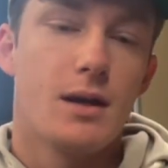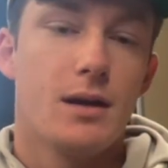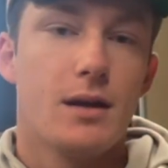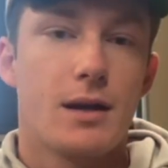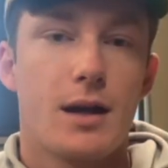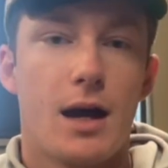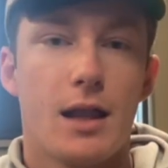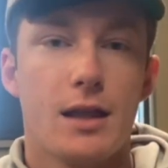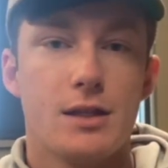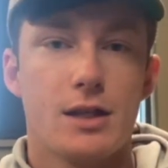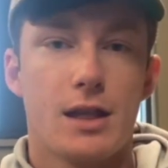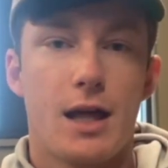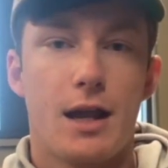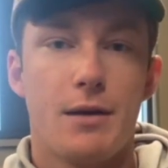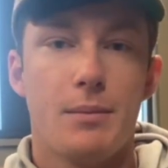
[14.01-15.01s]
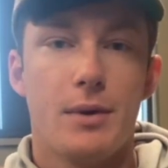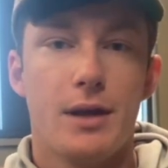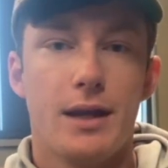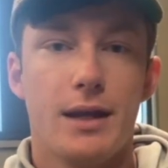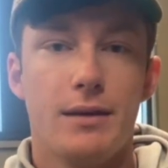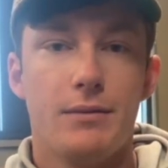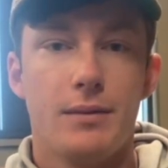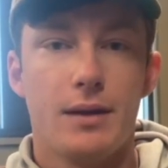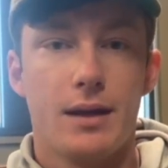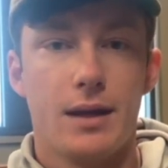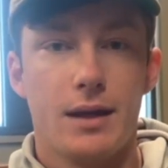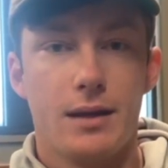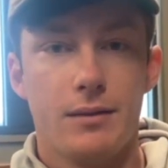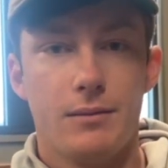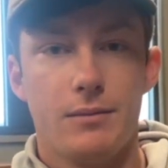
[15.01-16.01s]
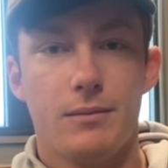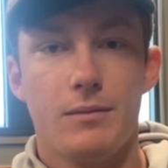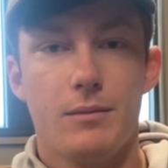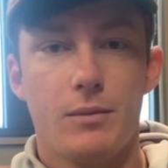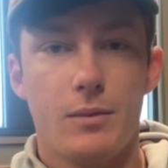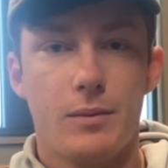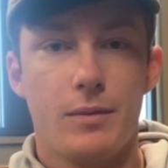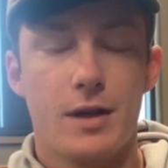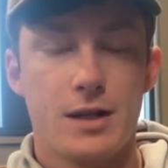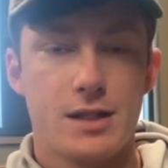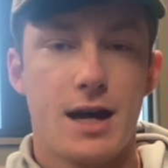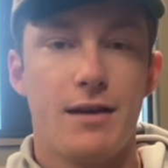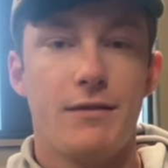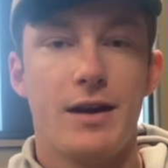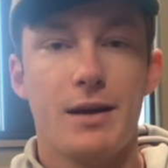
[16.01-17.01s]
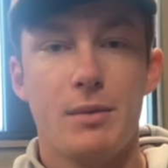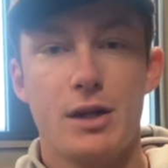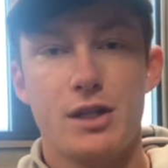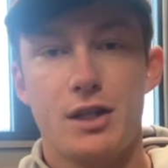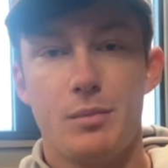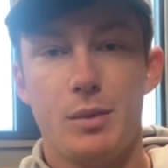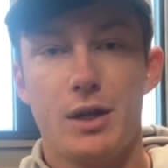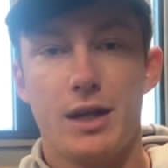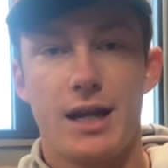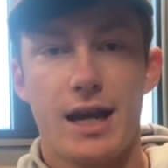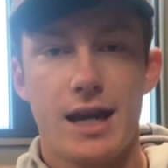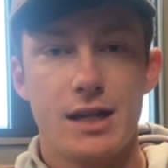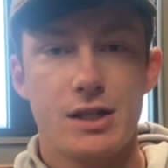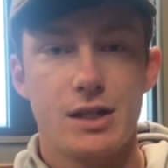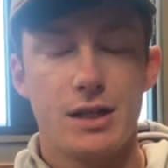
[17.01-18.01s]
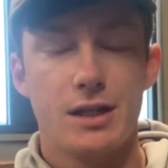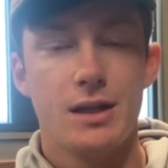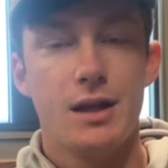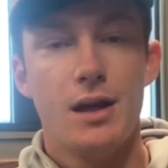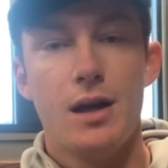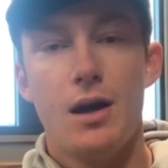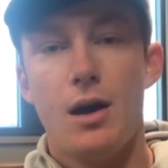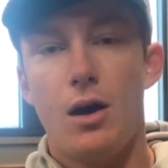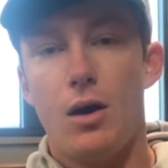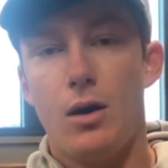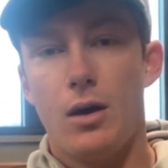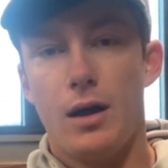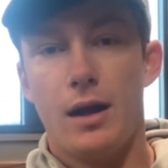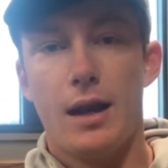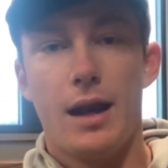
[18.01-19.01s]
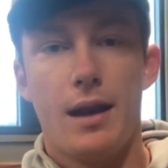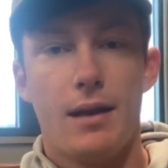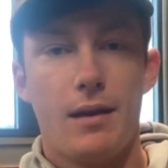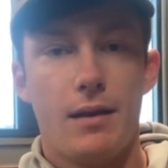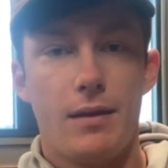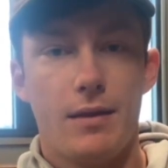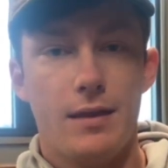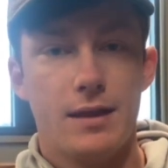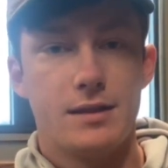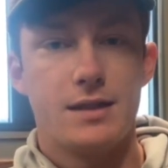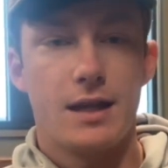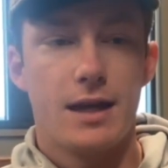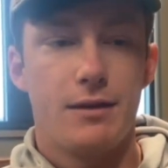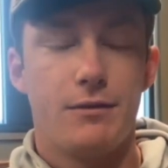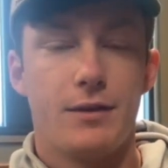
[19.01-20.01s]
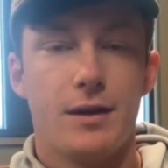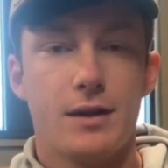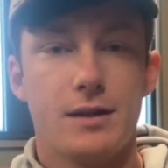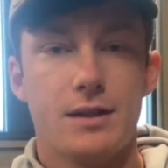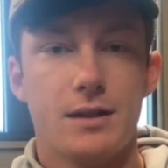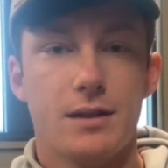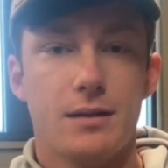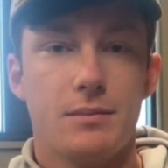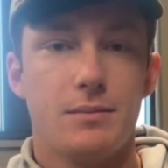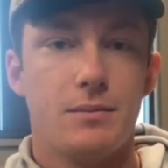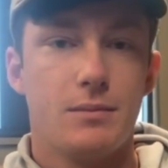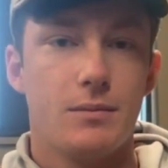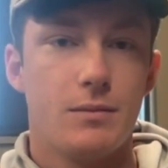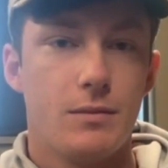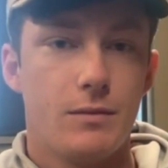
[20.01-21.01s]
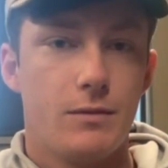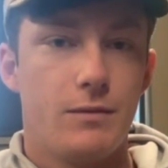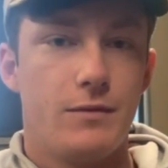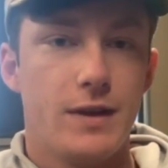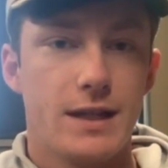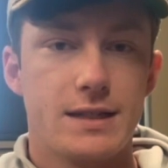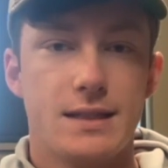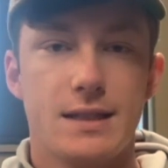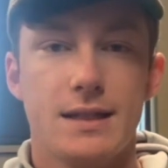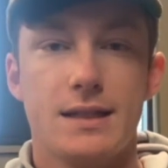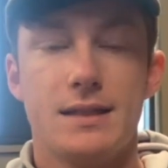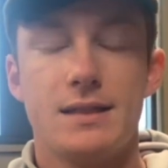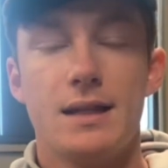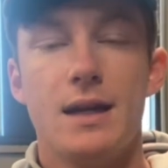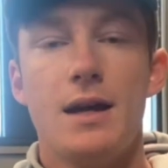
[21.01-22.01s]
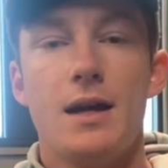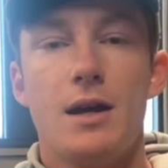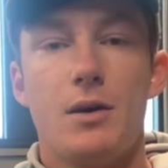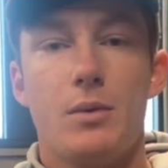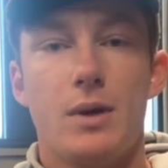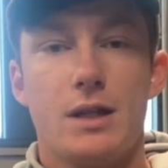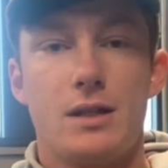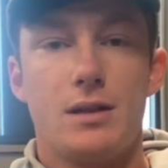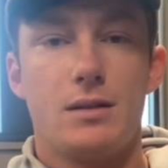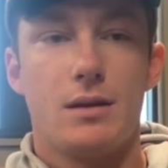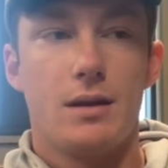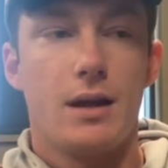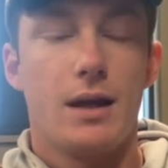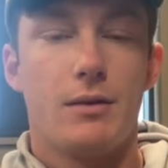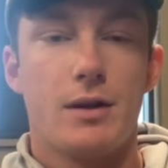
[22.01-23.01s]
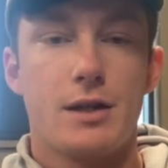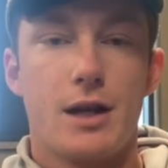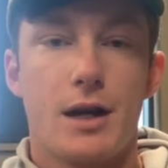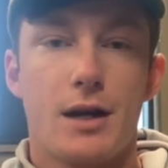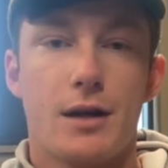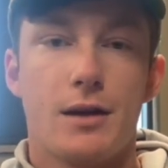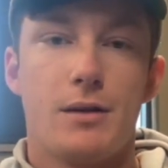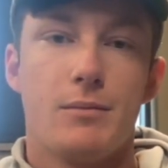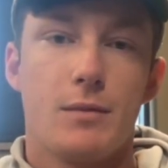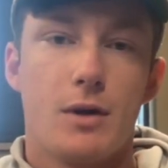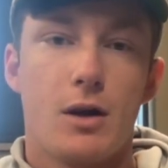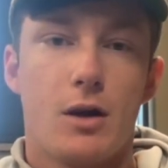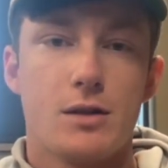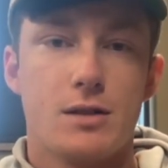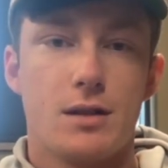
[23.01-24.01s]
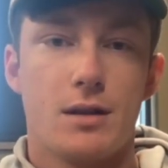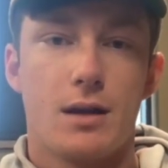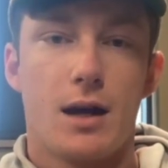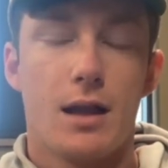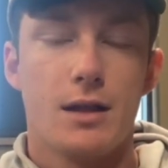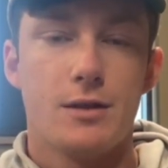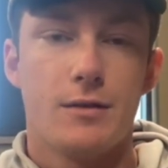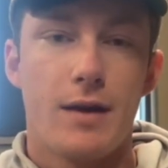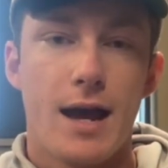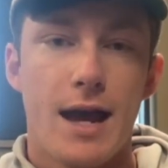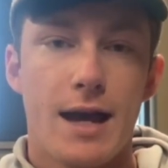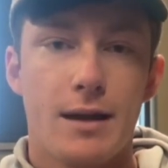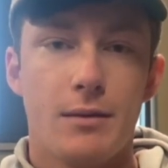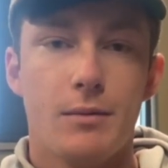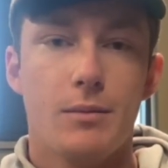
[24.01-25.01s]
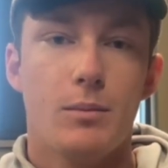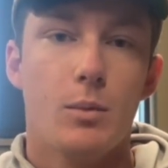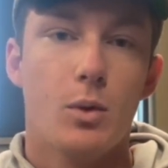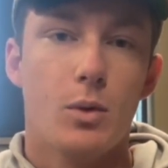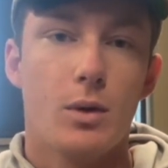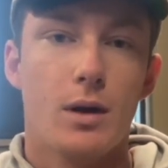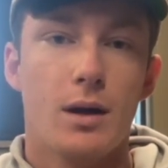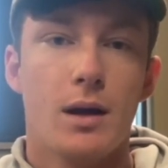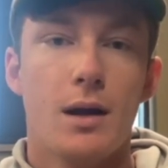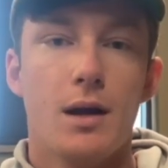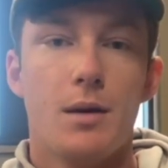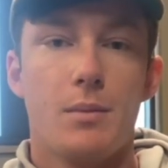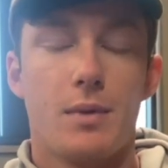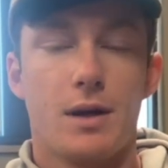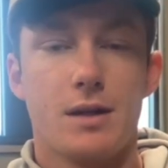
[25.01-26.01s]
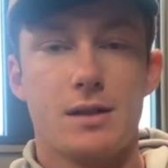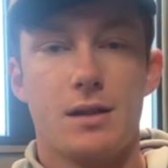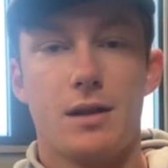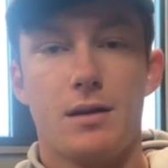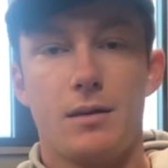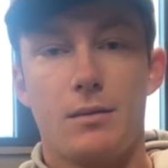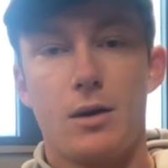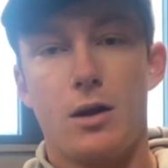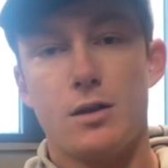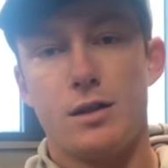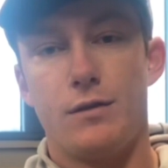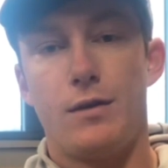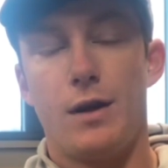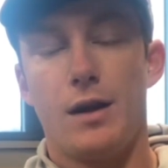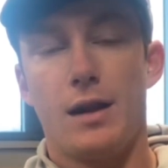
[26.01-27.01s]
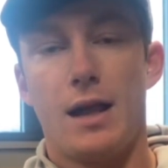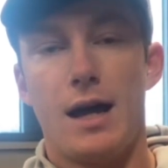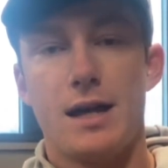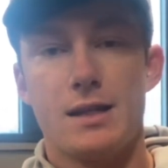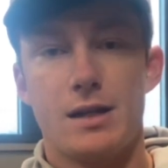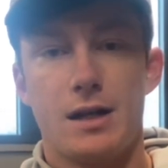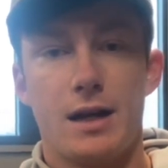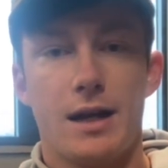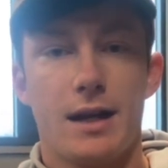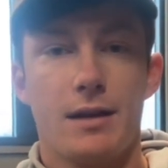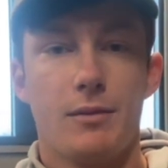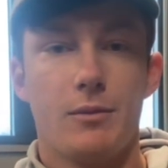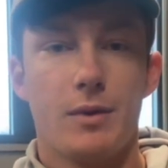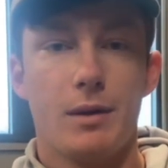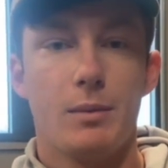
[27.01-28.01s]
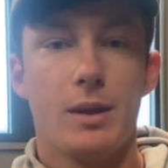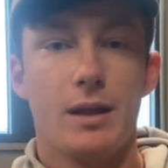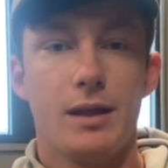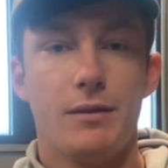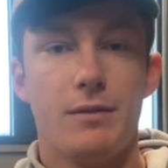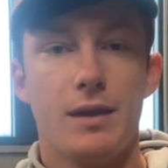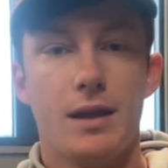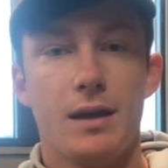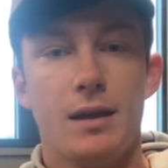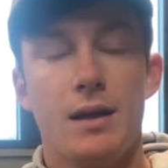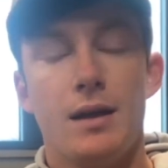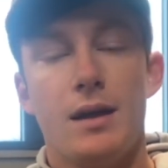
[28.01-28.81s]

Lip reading: college a lot of money, and there's not very much communication on this effort to fix this, which in return costs the College of Ag more because of the cost of fertilizer. And we believe that